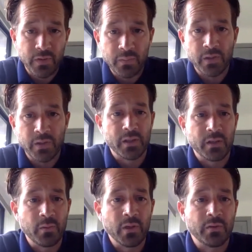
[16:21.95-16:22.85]
few
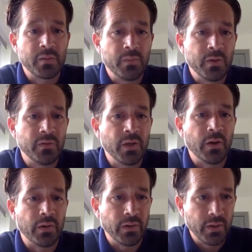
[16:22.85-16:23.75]
months, the world has moved
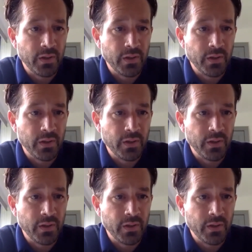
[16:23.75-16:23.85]
on,